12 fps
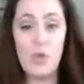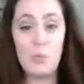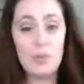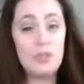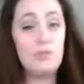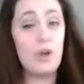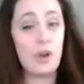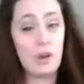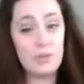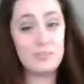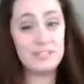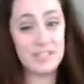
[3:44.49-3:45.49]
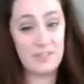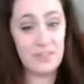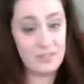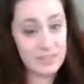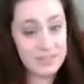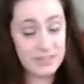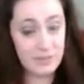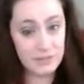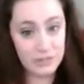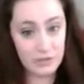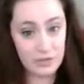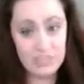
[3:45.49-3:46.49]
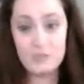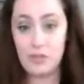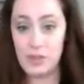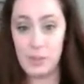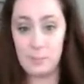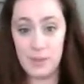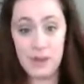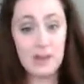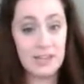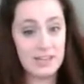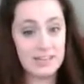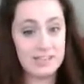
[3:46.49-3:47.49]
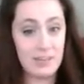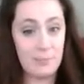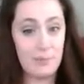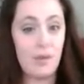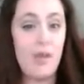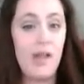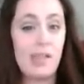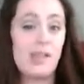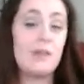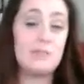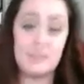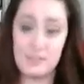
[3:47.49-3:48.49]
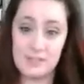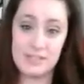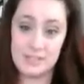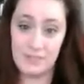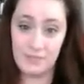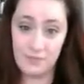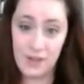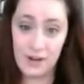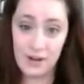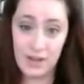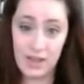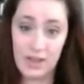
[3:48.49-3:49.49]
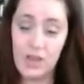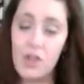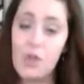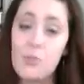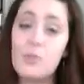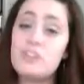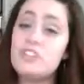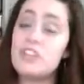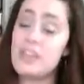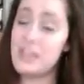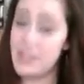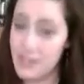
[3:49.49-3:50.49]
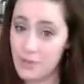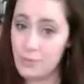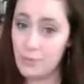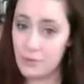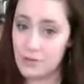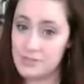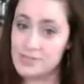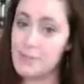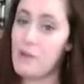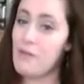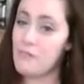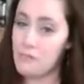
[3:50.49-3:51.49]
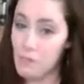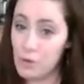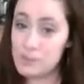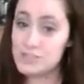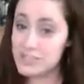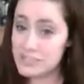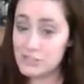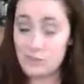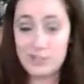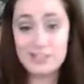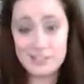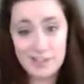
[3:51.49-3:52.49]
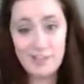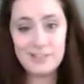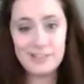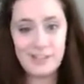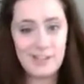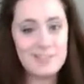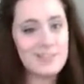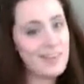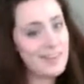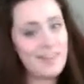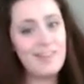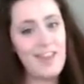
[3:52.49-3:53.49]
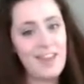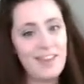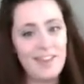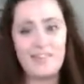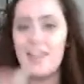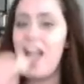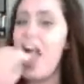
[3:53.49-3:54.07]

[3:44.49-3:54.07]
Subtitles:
When you heard me say 57 degrees for the American example, that was 57 Fahrenheit, which equals about 14°C in Canadian.